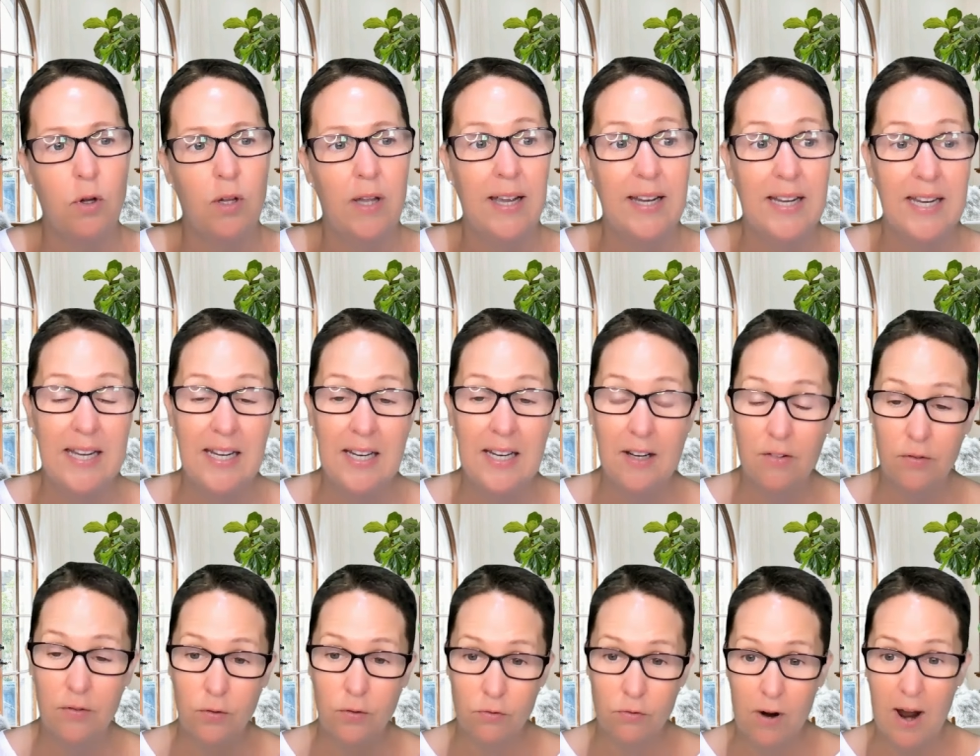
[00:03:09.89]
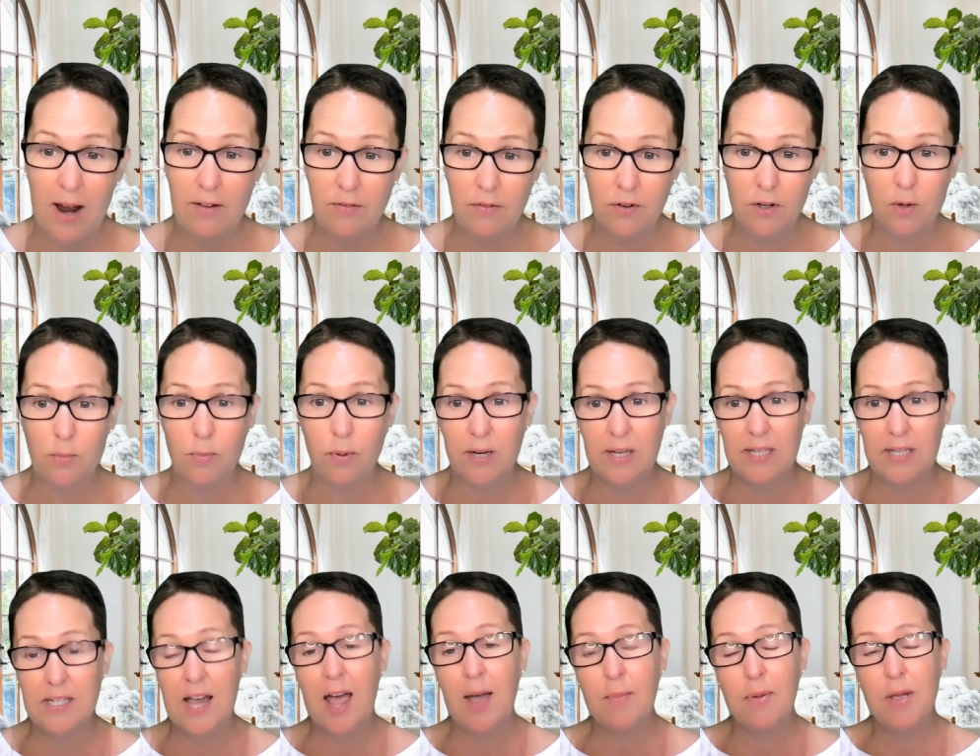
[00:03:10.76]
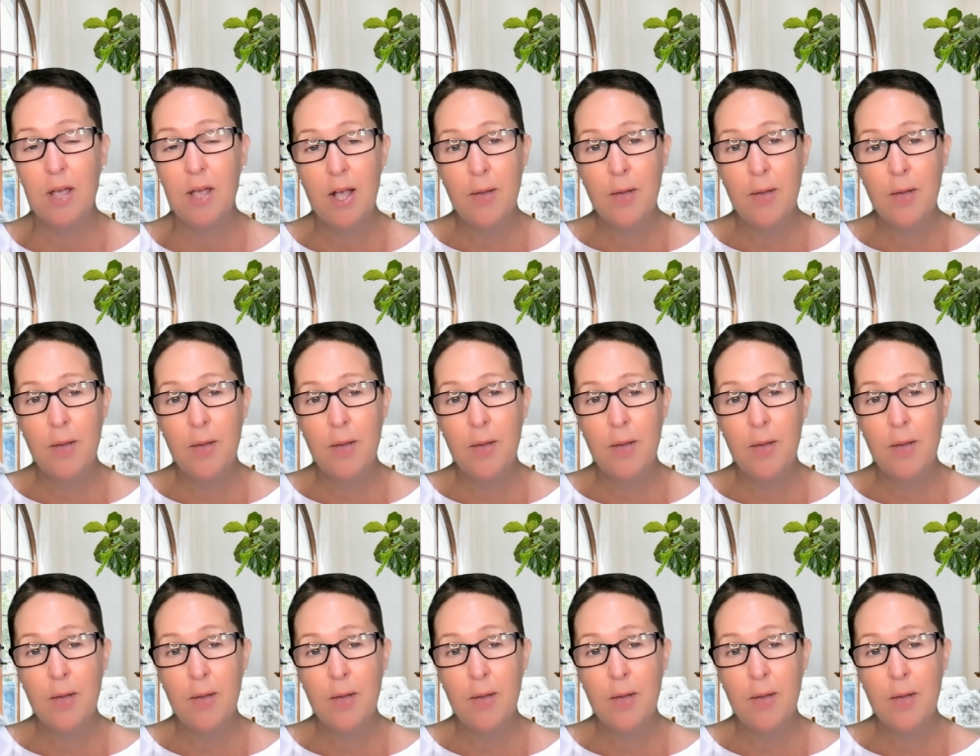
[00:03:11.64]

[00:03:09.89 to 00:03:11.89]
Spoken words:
like eating right for your body type.